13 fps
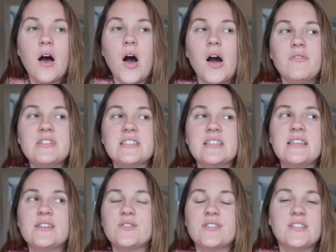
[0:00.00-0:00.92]
Obviously,
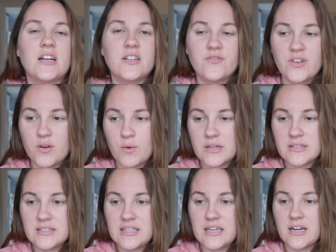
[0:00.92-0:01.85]
there's a ton of
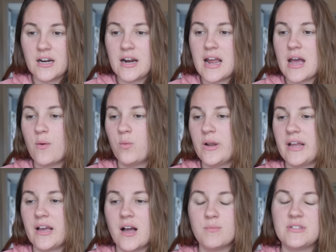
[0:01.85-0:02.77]
nuance here when
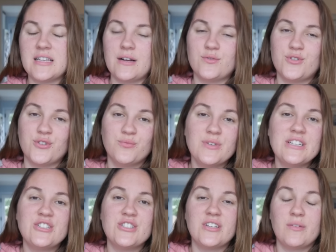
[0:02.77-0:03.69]
it comes down to
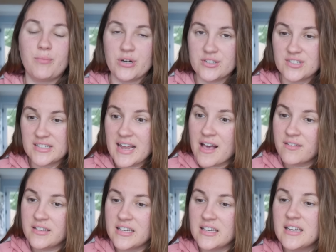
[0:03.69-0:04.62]
region and
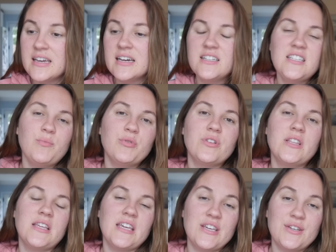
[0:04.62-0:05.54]
personality. Typically
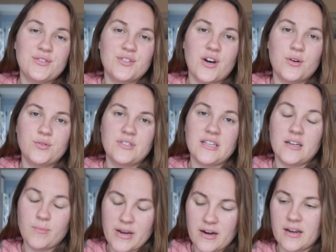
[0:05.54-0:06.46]
the East Coast
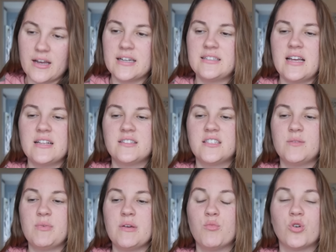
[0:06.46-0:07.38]
in America tends
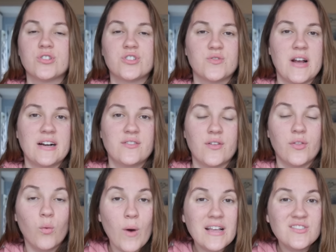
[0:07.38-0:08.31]
to be more direct than
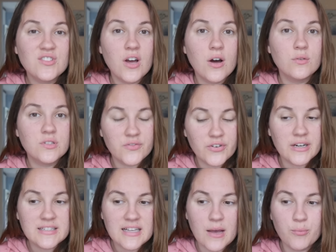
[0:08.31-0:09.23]
the West Coast, for
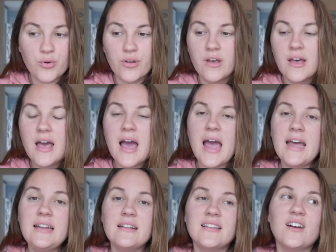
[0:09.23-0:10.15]
example,
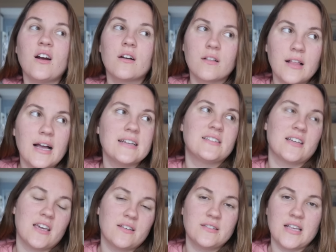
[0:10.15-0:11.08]
and there are
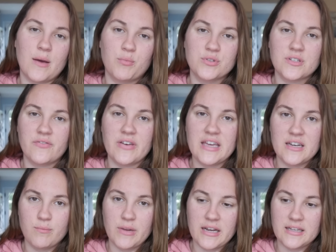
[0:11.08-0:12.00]
classic examples of
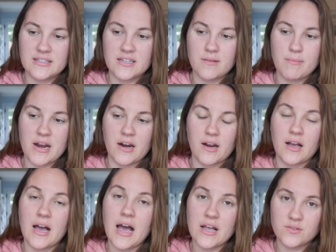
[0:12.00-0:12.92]
hidden meanings in
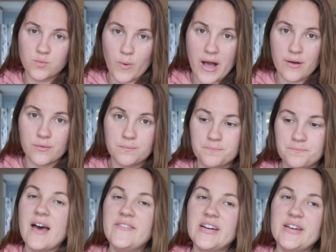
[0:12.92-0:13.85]
America as well.
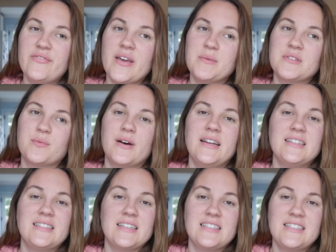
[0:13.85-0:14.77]
A very famous one
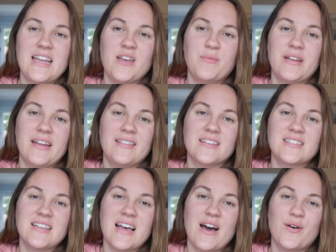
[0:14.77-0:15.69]
is a statement in the
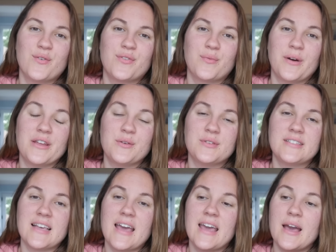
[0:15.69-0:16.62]
South where you
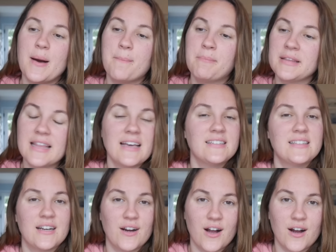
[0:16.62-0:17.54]
say, "Bless
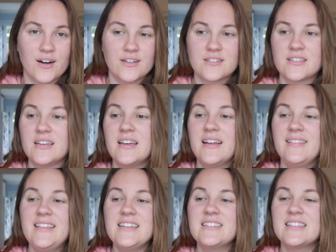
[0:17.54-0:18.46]
their heart."
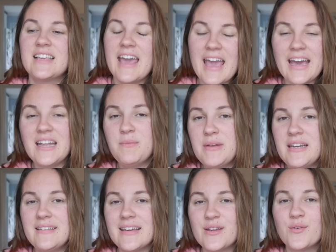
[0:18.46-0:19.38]
This can
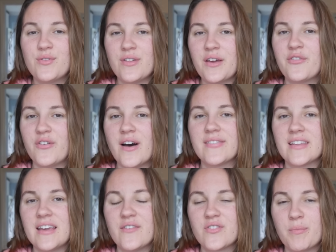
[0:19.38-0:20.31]
mean that you think
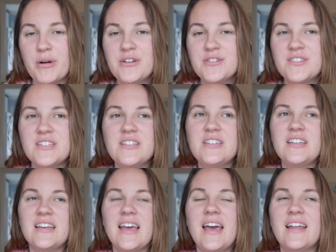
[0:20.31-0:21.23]
fondly of the
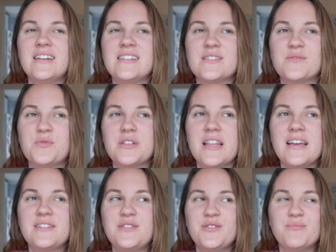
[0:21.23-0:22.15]
person and would
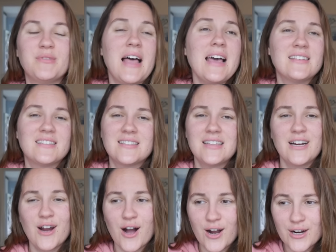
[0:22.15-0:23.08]
like to bless
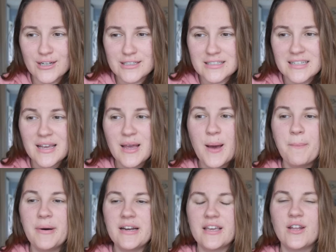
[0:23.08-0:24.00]
their heart,
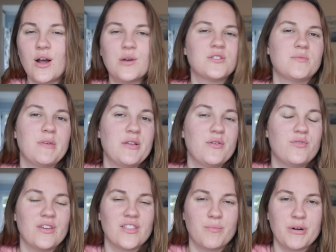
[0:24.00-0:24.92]
but it can also mean you
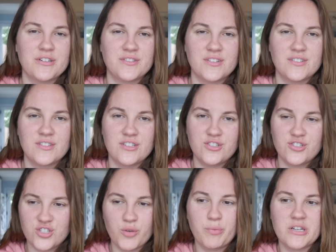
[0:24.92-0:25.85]
think the person is the
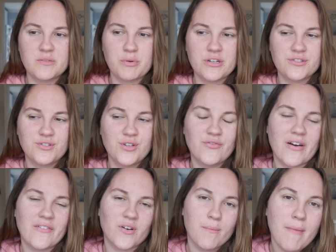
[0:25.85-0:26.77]
stupidest person
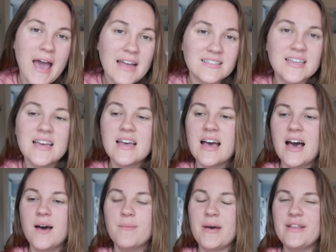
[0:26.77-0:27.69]
you've ever met,
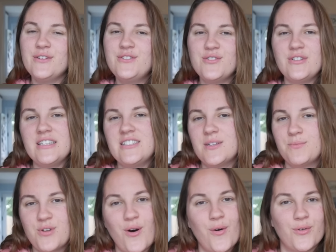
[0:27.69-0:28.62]
um, and you do need
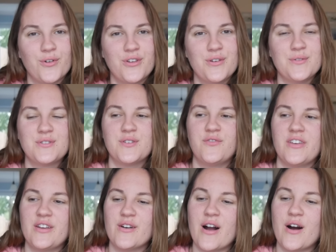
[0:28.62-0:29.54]
some tonal cues to
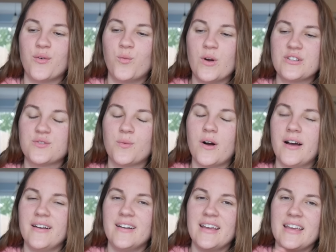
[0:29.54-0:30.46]
figure out which
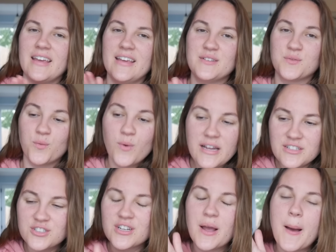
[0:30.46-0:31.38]
one is
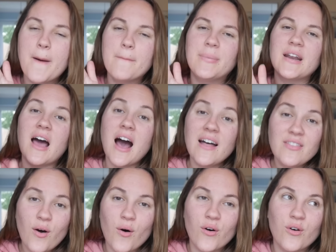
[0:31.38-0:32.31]
which, But on
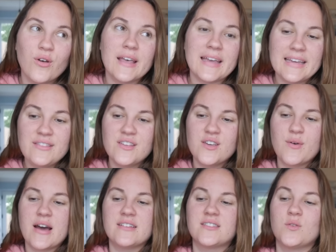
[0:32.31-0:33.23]
the whole, in the U
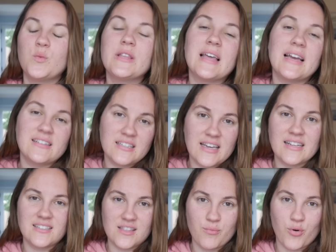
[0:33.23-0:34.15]
S, we like to
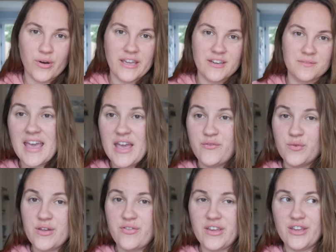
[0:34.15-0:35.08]
get to the point. If
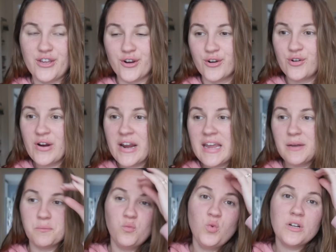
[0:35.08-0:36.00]
we think you're
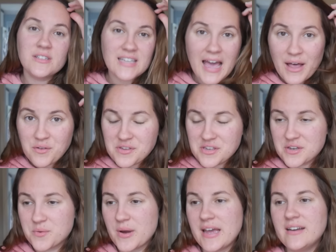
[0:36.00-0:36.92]
great, we'll tell
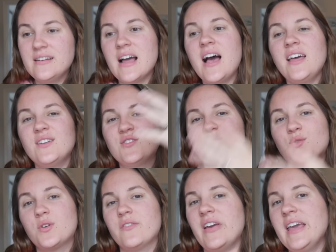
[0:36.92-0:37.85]
you, and not in a sort of